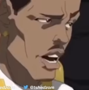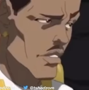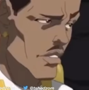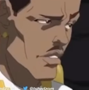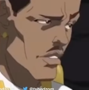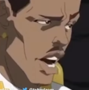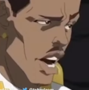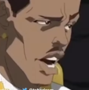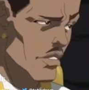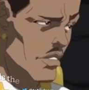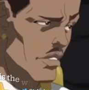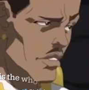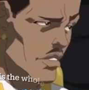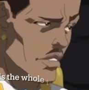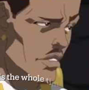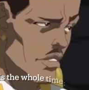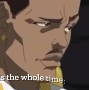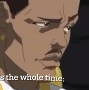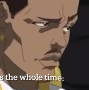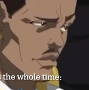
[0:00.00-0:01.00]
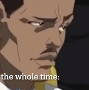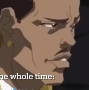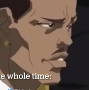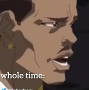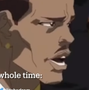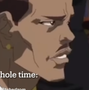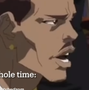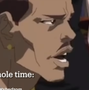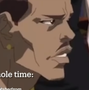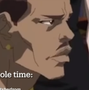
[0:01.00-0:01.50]
gonna say that. Can I
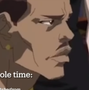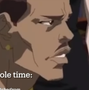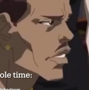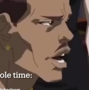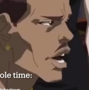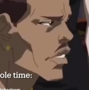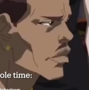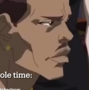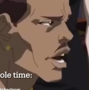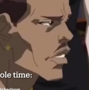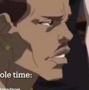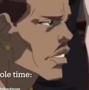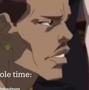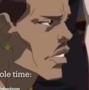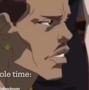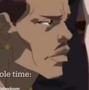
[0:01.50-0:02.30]
tell you my side of it though?